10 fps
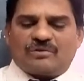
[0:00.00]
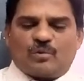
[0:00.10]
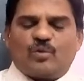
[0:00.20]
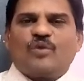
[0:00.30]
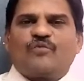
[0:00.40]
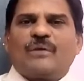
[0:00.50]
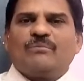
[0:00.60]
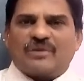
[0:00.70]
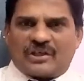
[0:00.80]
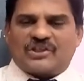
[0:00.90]
ruled
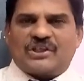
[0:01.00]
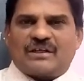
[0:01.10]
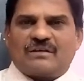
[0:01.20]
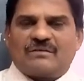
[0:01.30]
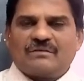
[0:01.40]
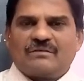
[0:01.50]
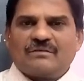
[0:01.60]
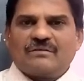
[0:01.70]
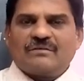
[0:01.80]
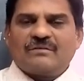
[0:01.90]
from Russia.
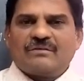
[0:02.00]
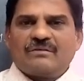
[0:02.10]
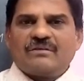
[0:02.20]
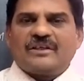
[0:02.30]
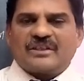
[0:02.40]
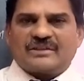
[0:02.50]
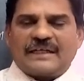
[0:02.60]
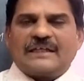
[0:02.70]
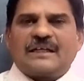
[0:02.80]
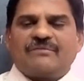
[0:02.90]
It is the
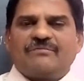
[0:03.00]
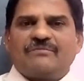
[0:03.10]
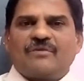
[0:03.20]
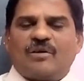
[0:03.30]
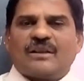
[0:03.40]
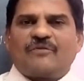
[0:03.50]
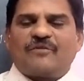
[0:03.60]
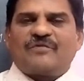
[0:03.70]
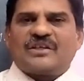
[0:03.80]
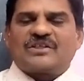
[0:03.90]
center of all the
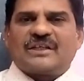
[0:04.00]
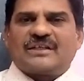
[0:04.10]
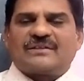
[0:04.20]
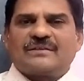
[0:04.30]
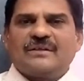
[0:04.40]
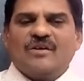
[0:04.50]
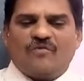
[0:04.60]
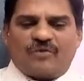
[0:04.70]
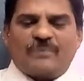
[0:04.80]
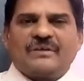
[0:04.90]
15 states.
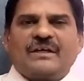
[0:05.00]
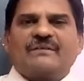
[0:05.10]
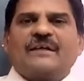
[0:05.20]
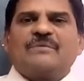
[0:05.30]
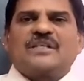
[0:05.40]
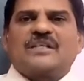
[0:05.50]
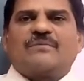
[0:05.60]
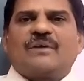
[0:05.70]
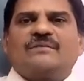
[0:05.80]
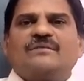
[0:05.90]
From here the administration
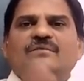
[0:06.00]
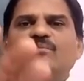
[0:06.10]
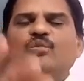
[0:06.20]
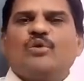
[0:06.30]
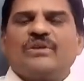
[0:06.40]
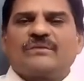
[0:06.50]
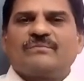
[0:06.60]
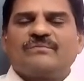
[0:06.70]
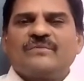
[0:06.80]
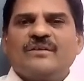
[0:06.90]
was moving.
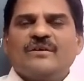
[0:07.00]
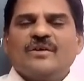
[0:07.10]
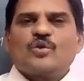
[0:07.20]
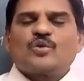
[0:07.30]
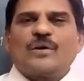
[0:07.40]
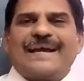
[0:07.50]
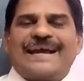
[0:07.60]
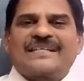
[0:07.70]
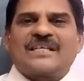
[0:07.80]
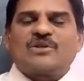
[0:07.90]
So
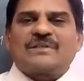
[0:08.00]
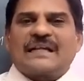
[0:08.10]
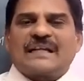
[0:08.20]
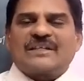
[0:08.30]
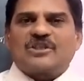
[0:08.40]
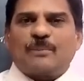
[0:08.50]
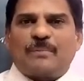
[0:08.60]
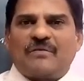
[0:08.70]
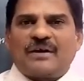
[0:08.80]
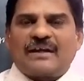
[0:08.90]
excessive centralization of
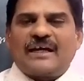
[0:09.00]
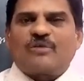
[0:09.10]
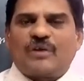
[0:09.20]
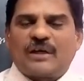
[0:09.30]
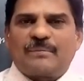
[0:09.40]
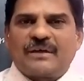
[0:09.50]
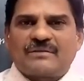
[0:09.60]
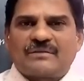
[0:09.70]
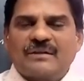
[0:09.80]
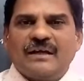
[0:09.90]
power at one place